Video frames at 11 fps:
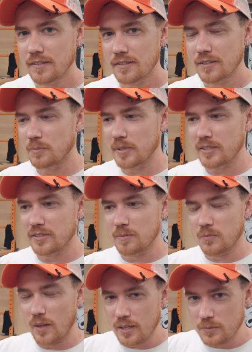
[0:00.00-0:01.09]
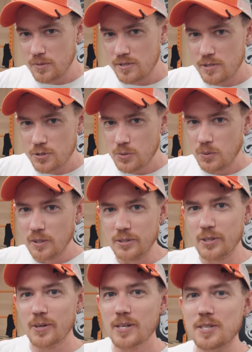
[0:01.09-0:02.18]
there'll be some like residual
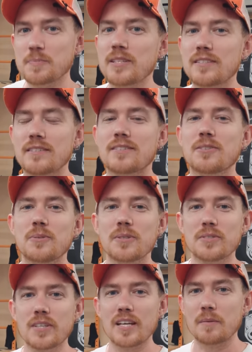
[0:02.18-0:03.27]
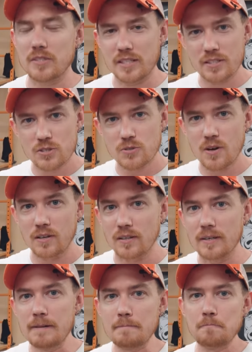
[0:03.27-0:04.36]
encouragement to do the same, to get stronger.